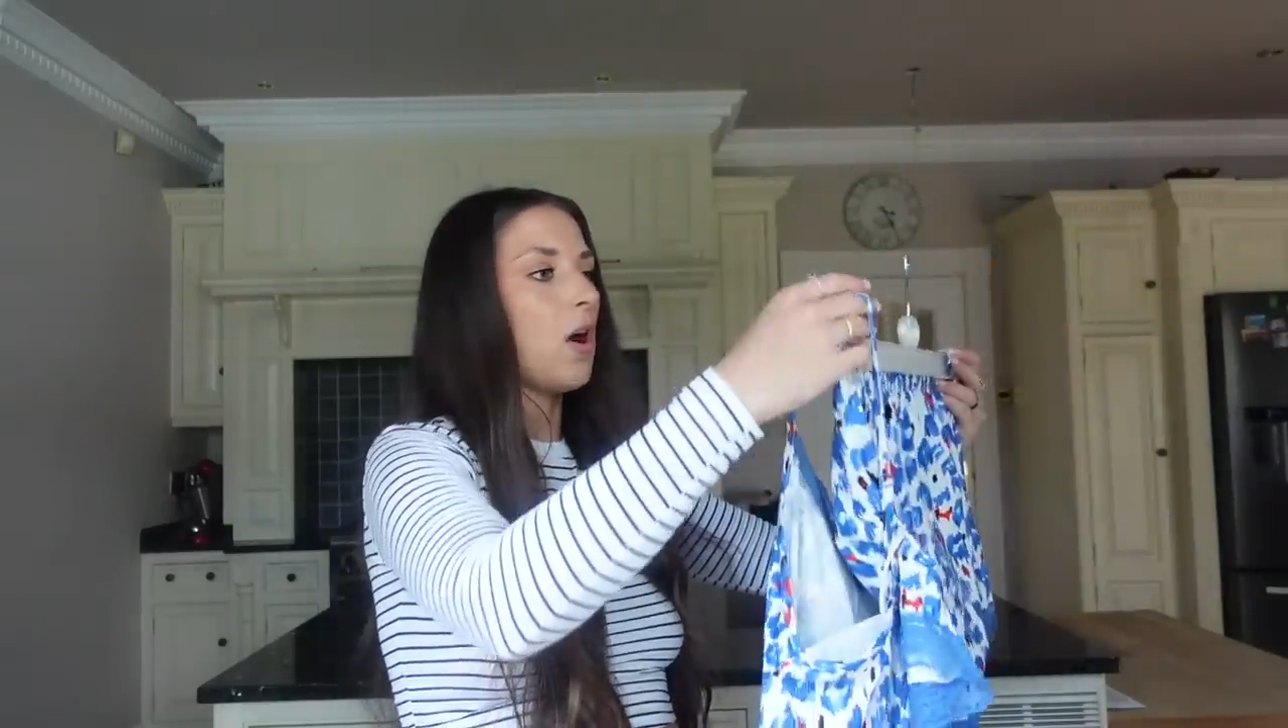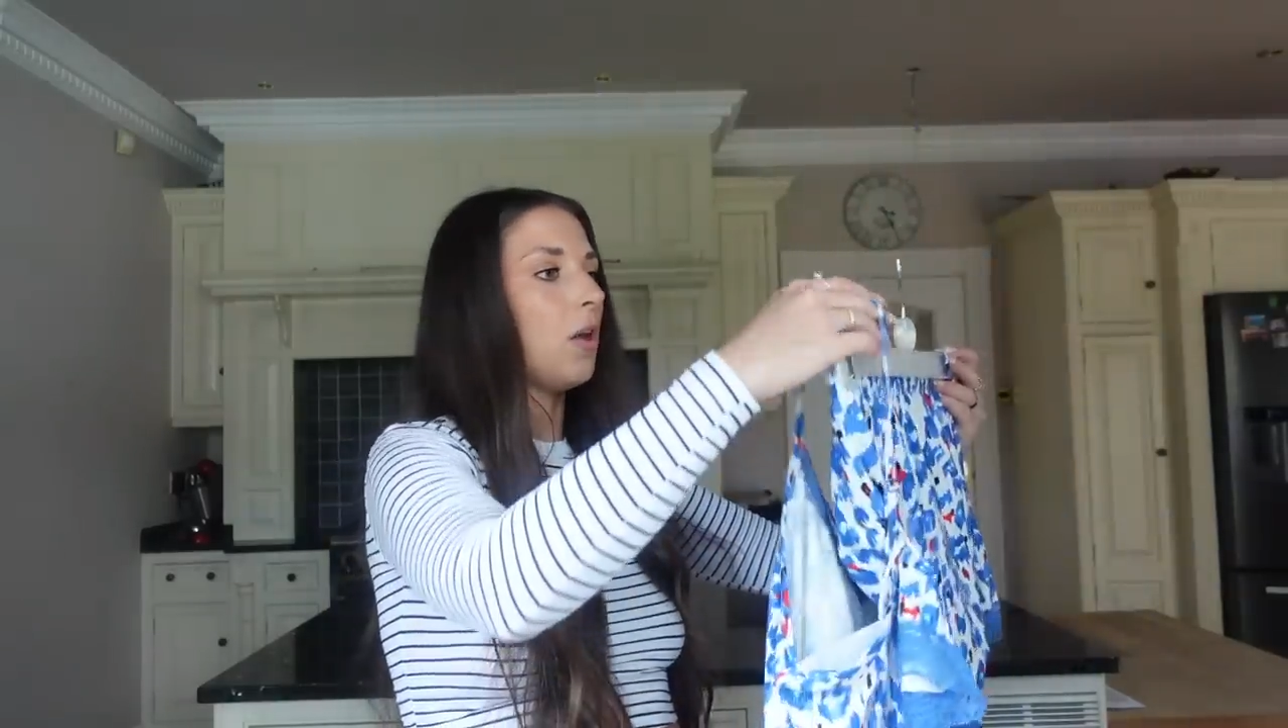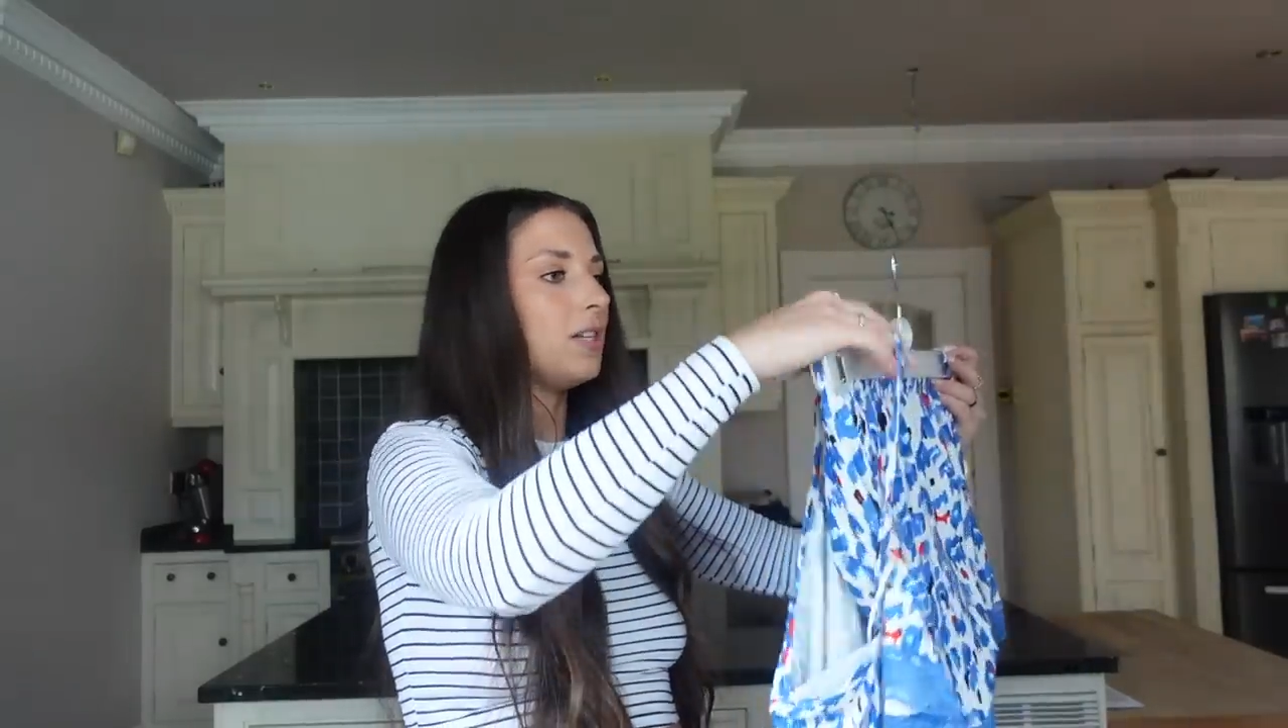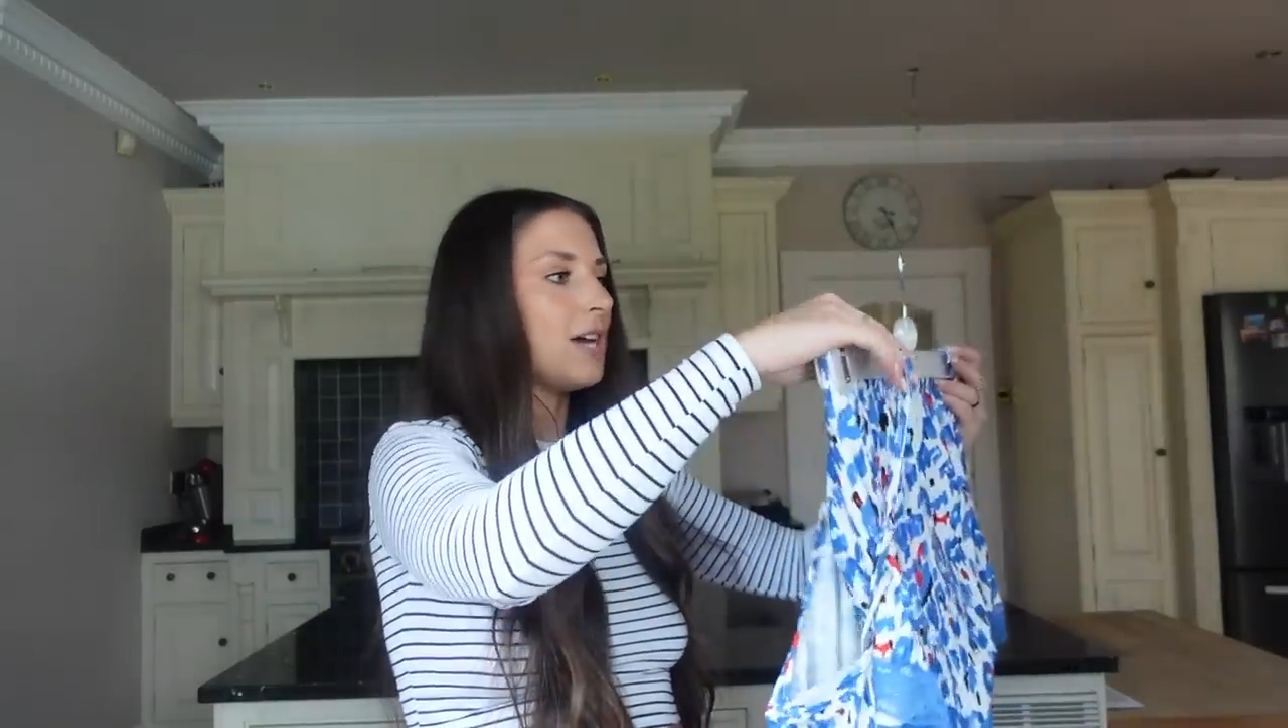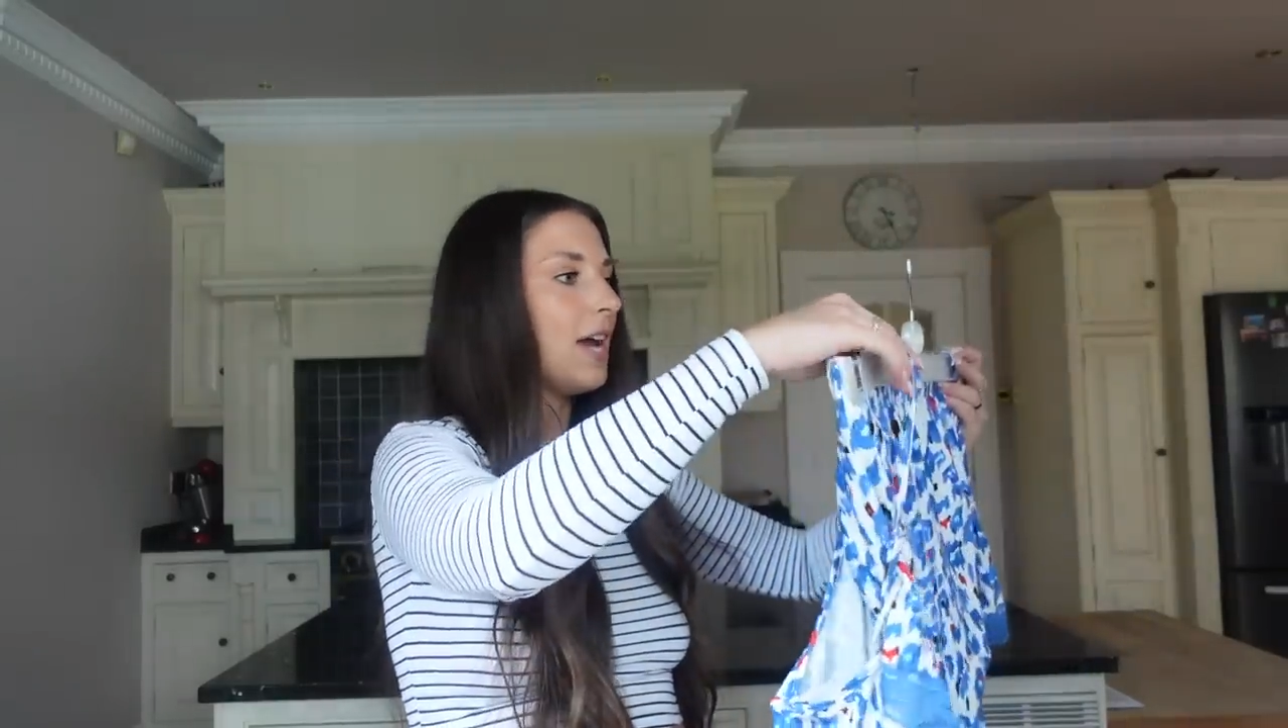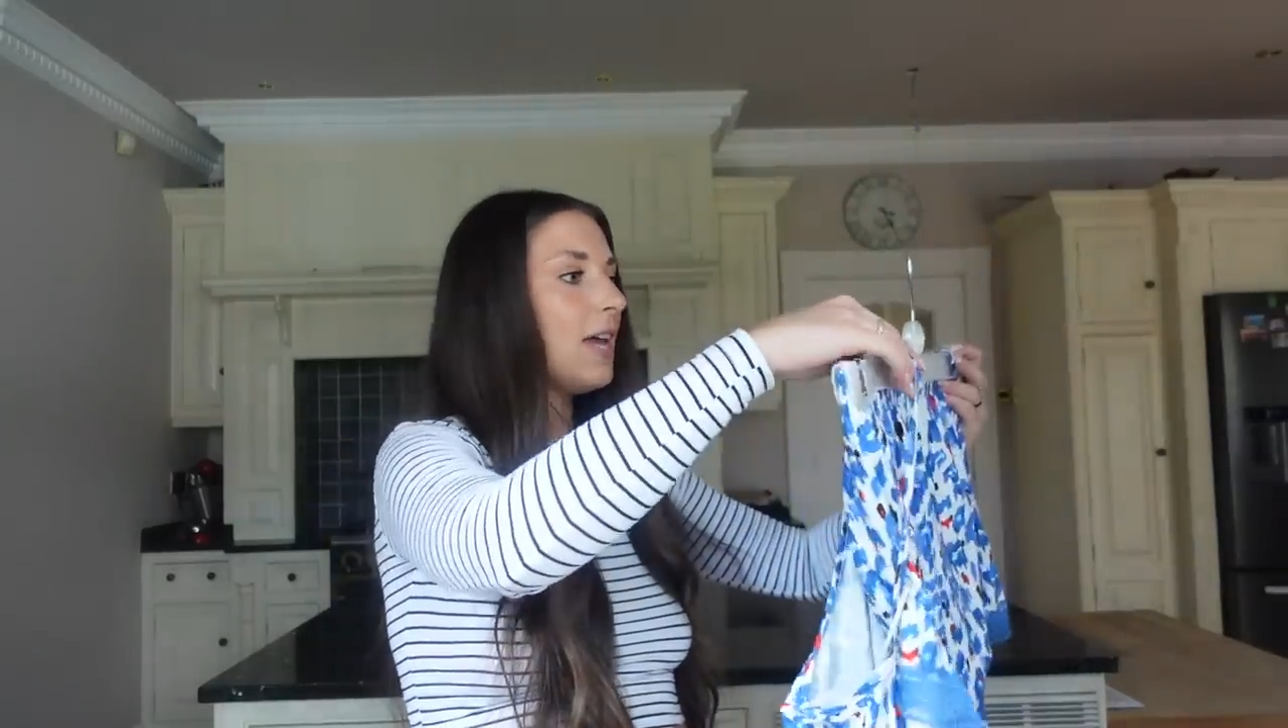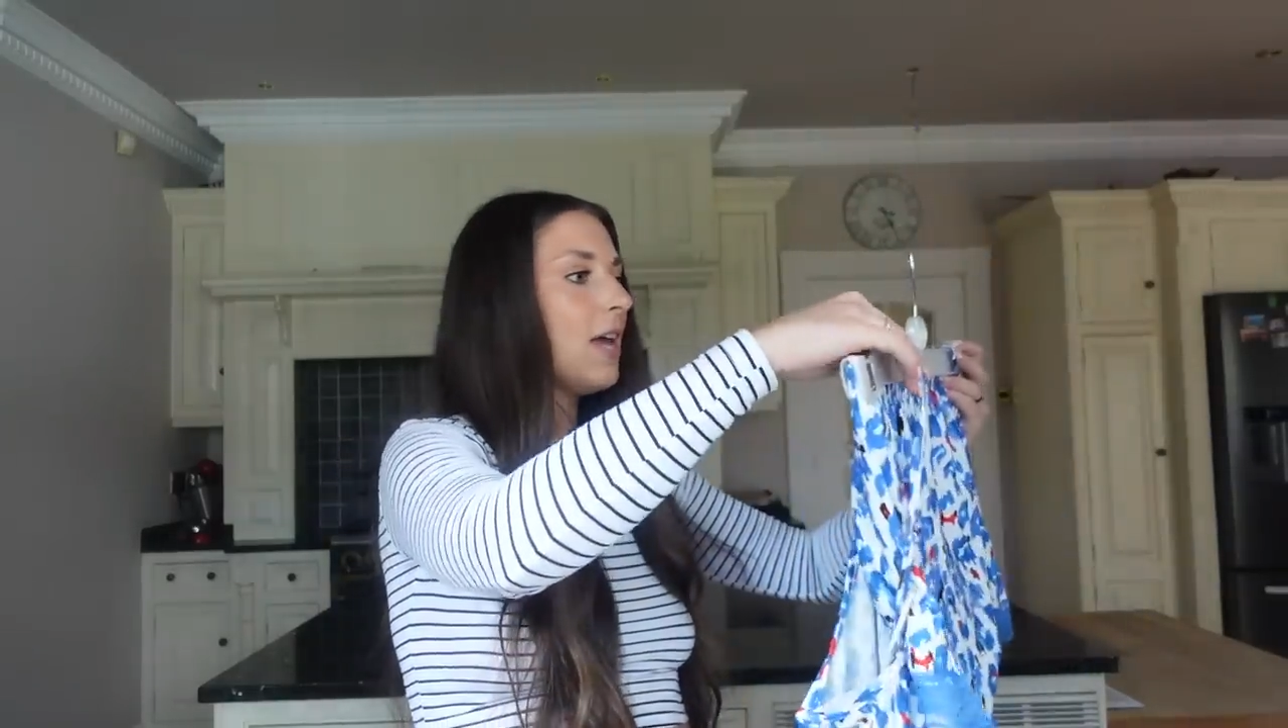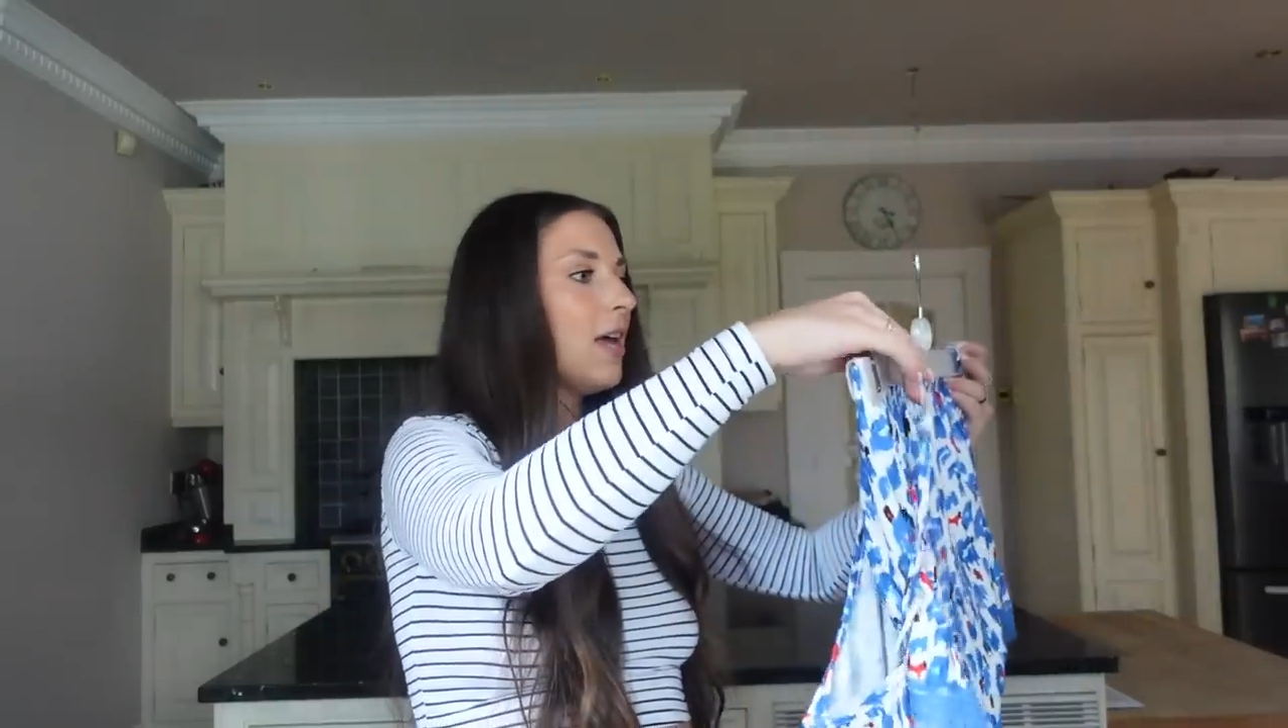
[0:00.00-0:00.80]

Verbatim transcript: holiday.